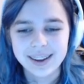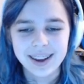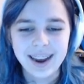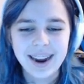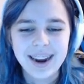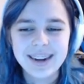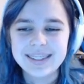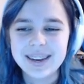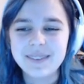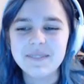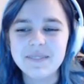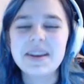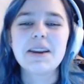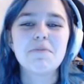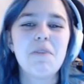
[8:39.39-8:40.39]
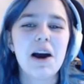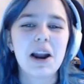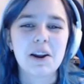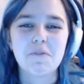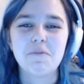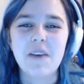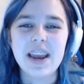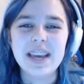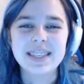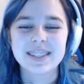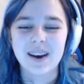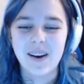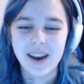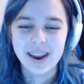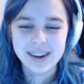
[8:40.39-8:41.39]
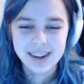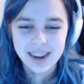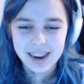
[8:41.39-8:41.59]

I didn't mean to put a face on.